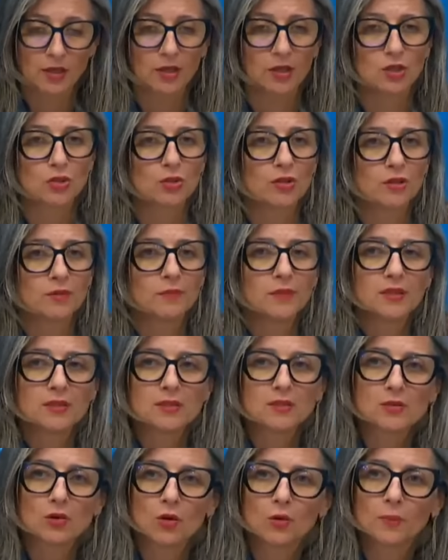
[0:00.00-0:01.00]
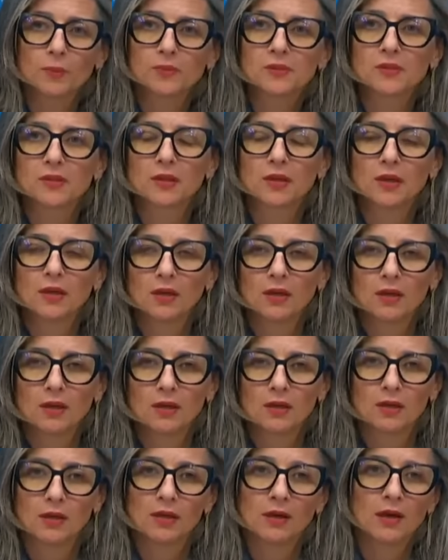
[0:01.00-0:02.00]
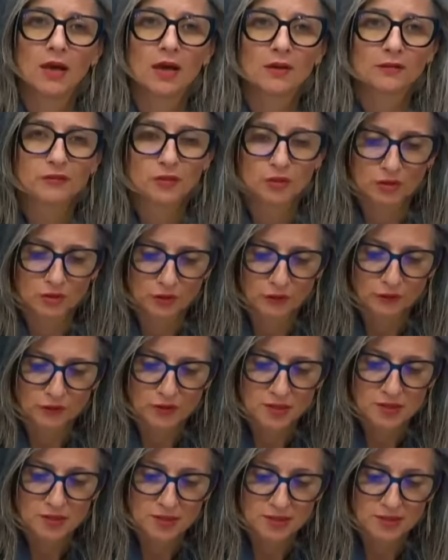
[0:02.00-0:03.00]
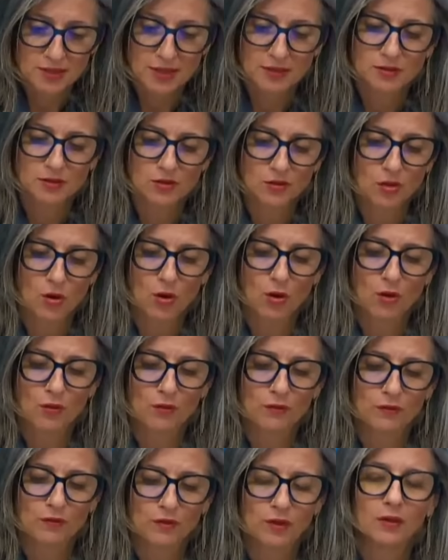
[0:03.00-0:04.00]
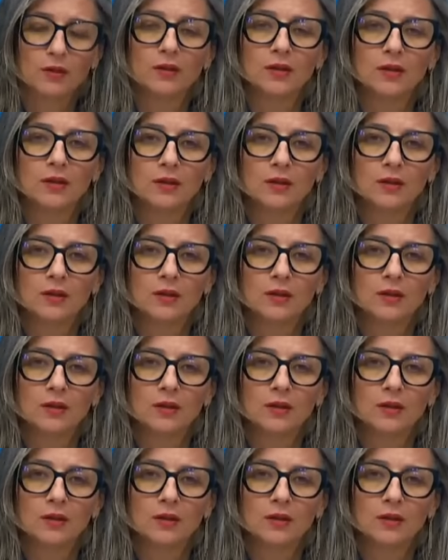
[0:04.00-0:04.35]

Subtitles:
It should have been stopped after the first set of